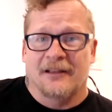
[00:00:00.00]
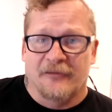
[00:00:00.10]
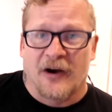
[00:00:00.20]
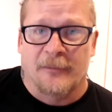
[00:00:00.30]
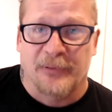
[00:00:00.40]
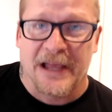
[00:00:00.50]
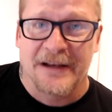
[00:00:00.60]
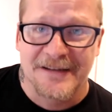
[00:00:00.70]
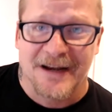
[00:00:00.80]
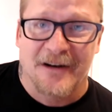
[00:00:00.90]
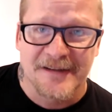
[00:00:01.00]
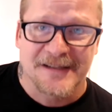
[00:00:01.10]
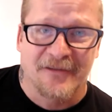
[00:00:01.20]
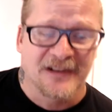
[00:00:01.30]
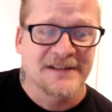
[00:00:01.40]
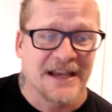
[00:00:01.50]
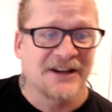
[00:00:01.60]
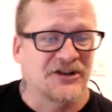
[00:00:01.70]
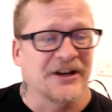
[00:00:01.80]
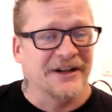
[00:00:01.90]
of our planetary
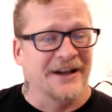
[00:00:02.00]
civilization.